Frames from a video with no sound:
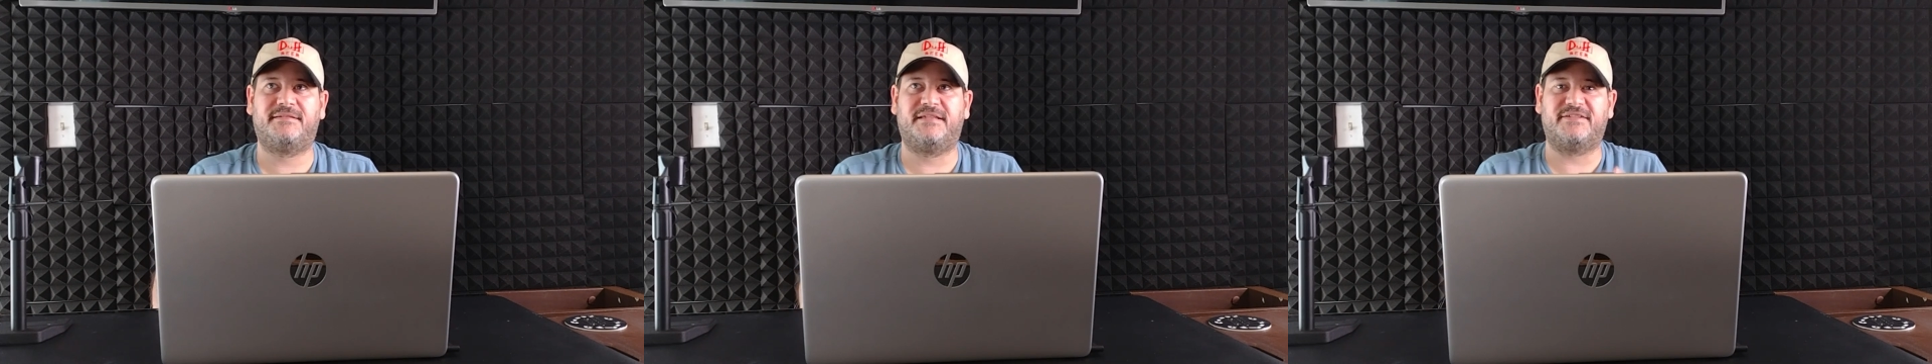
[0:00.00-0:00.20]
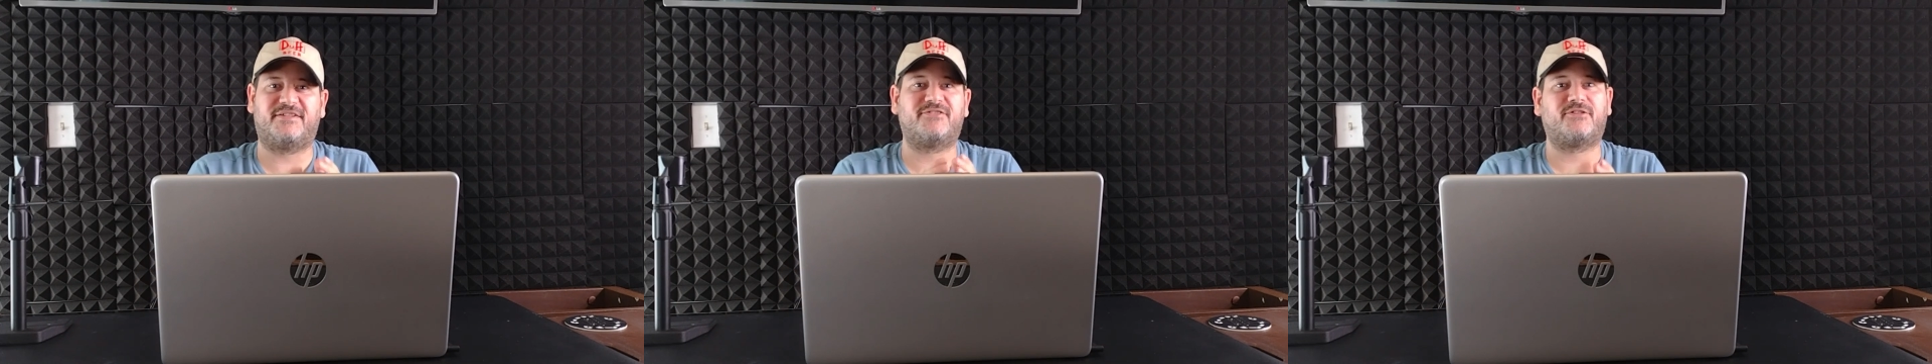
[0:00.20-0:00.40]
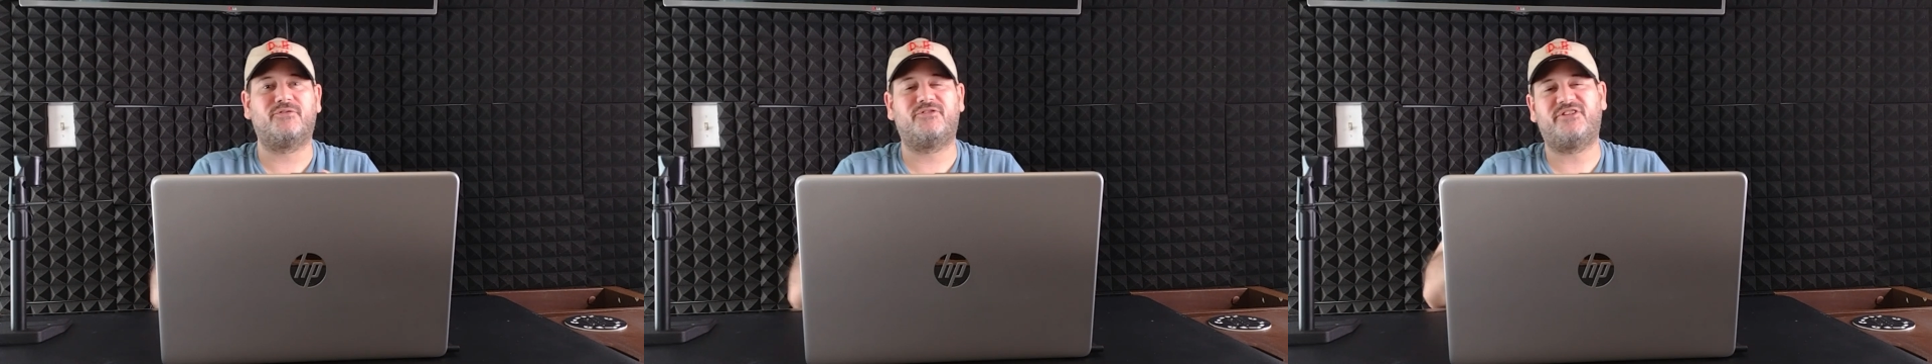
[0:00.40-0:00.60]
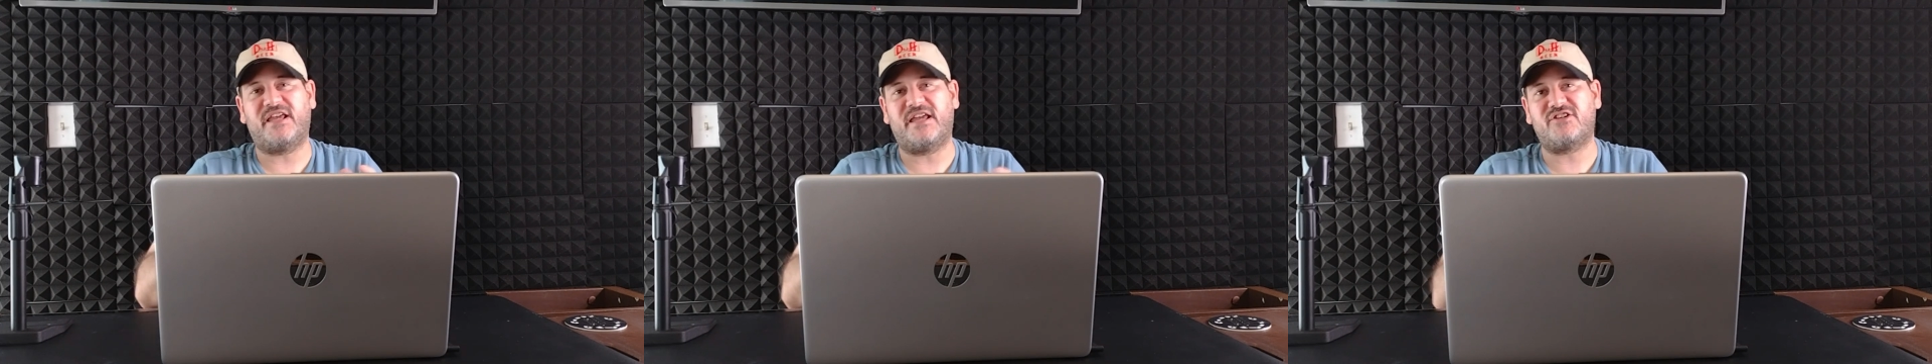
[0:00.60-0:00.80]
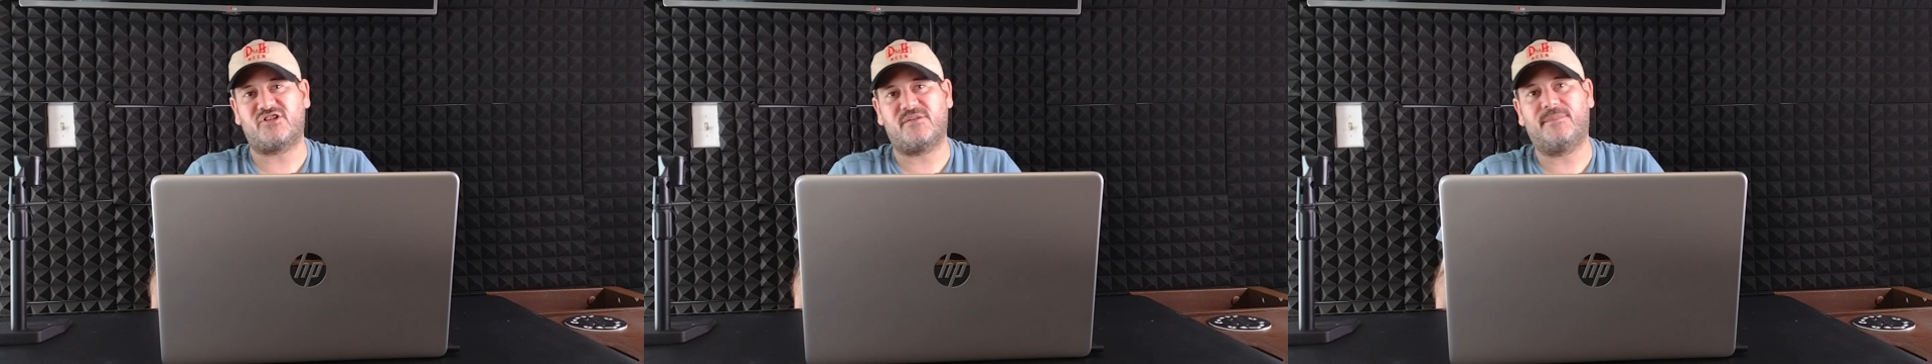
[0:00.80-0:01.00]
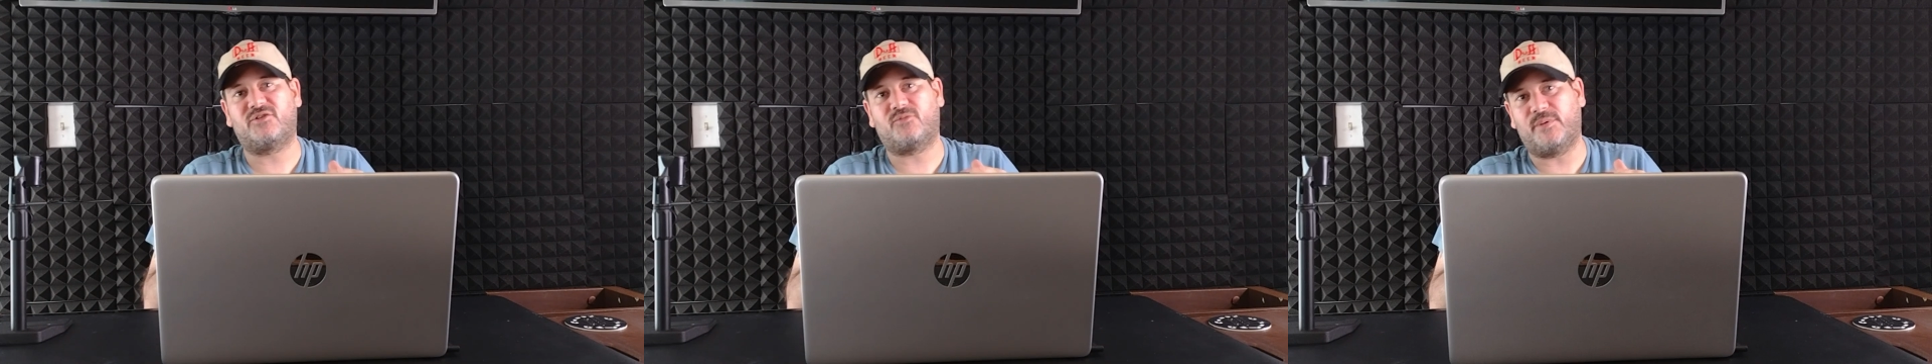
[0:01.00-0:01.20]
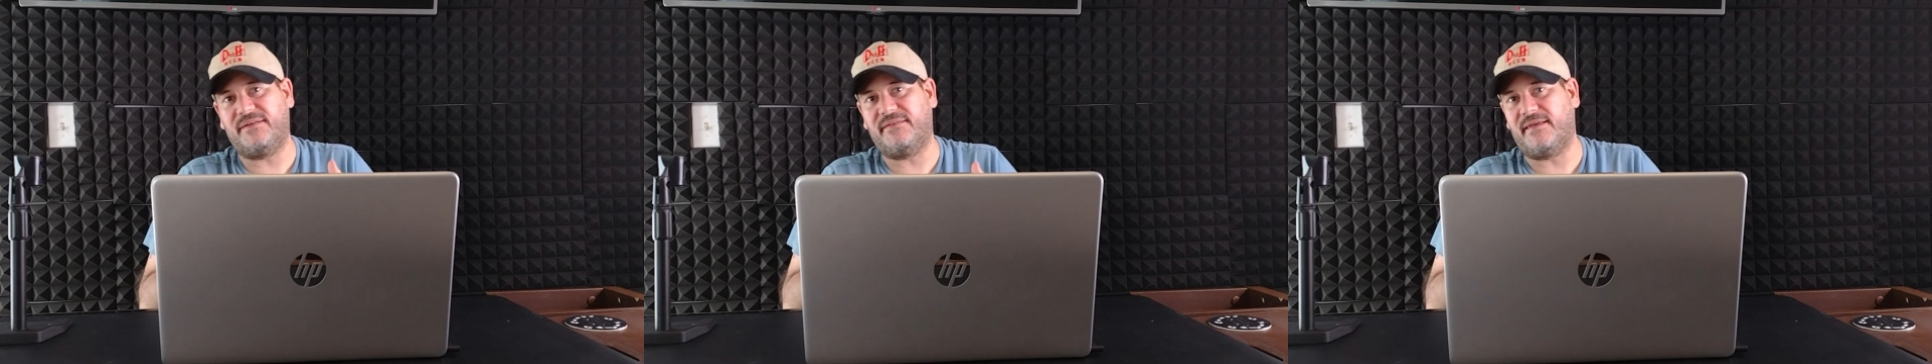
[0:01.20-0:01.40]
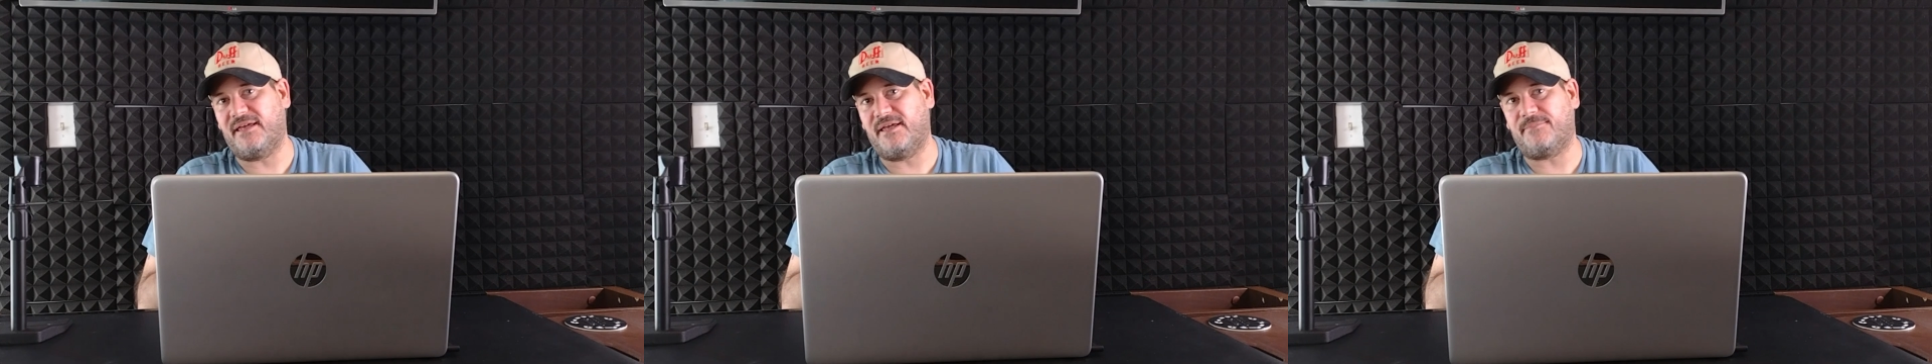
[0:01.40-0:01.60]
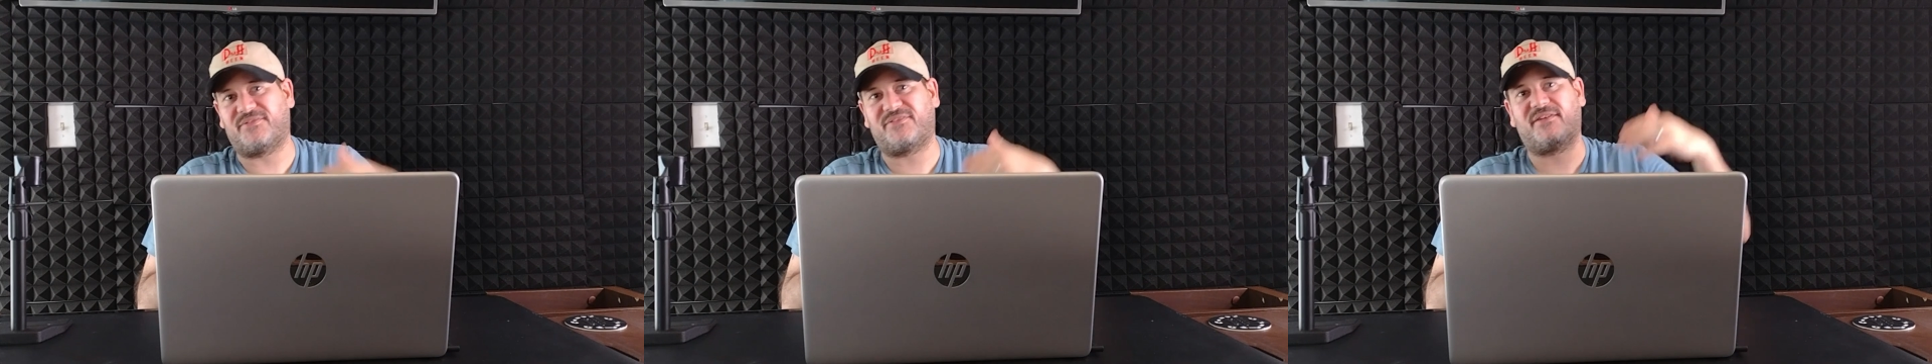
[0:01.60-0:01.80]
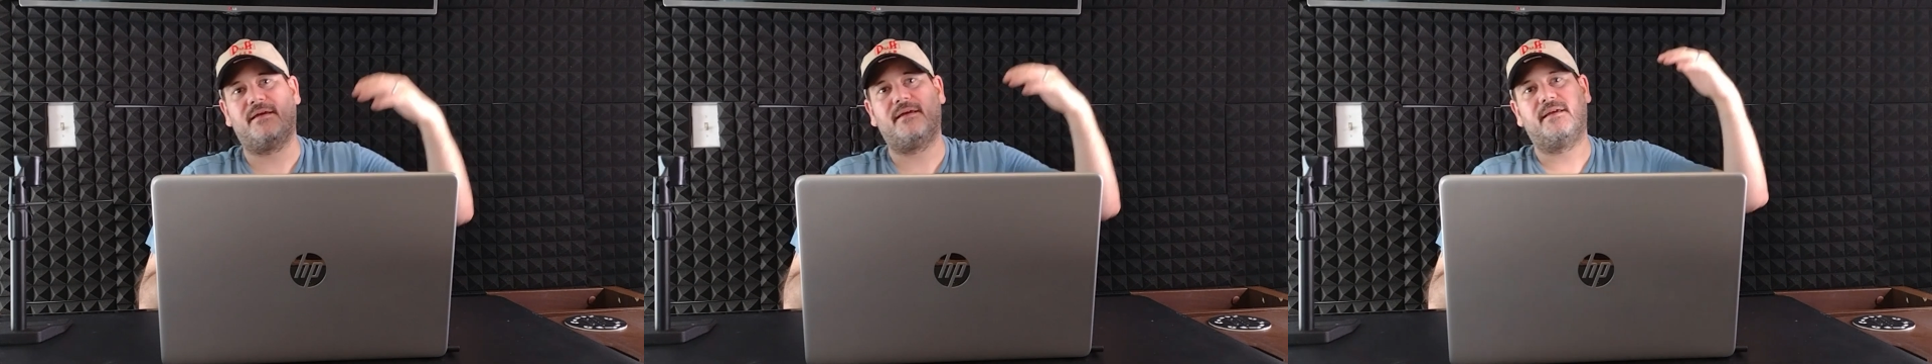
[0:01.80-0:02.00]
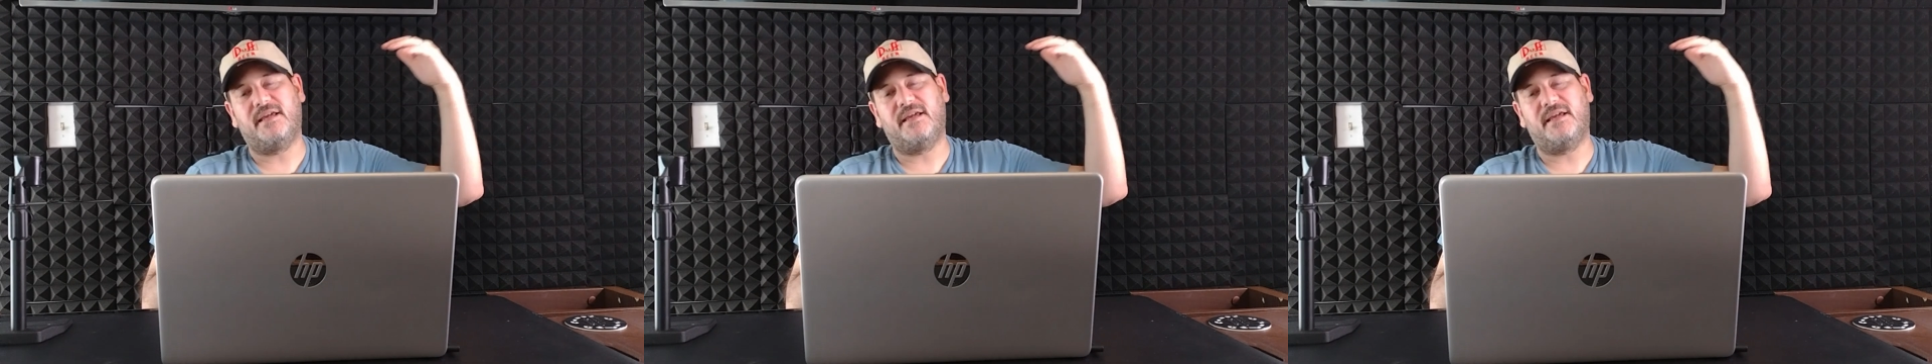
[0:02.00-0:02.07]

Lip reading: disassociation between the hips